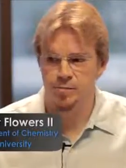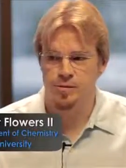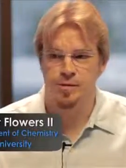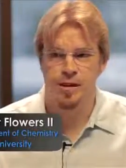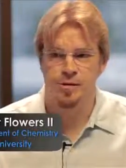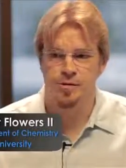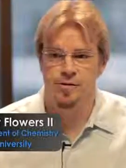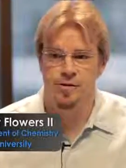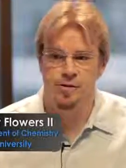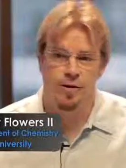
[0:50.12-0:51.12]
procedures
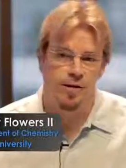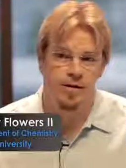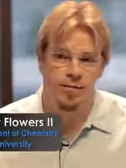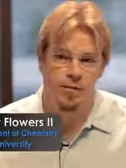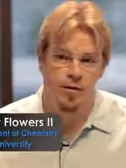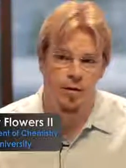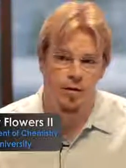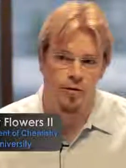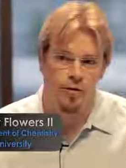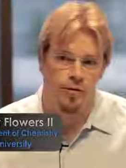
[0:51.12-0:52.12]
it's very
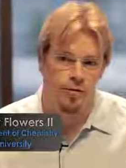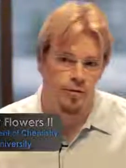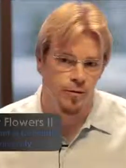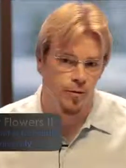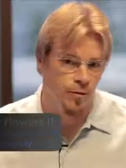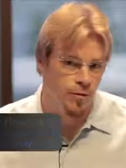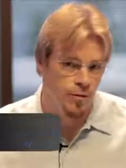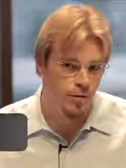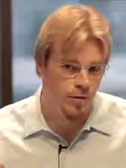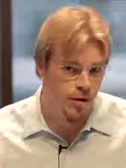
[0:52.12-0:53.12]
difficult
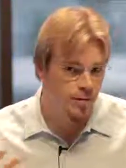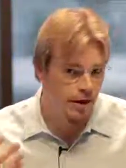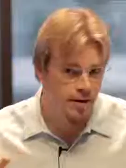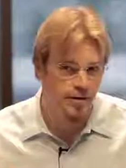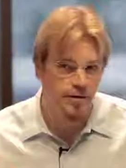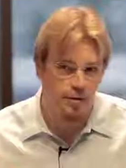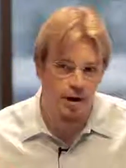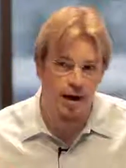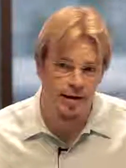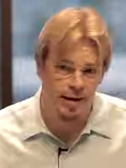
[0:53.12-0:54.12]
to think about it in your
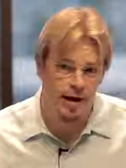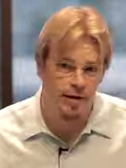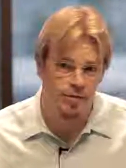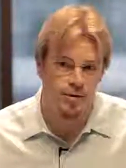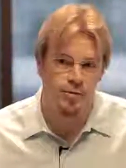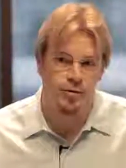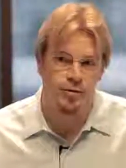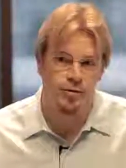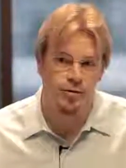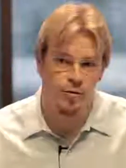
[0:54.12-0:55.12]
mind and how to
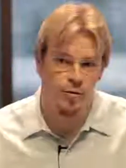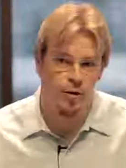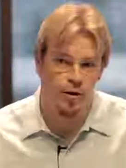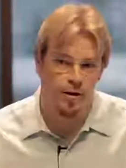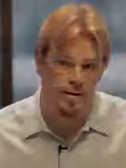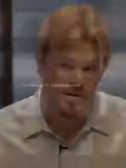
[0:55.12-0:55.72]
reproduce the work.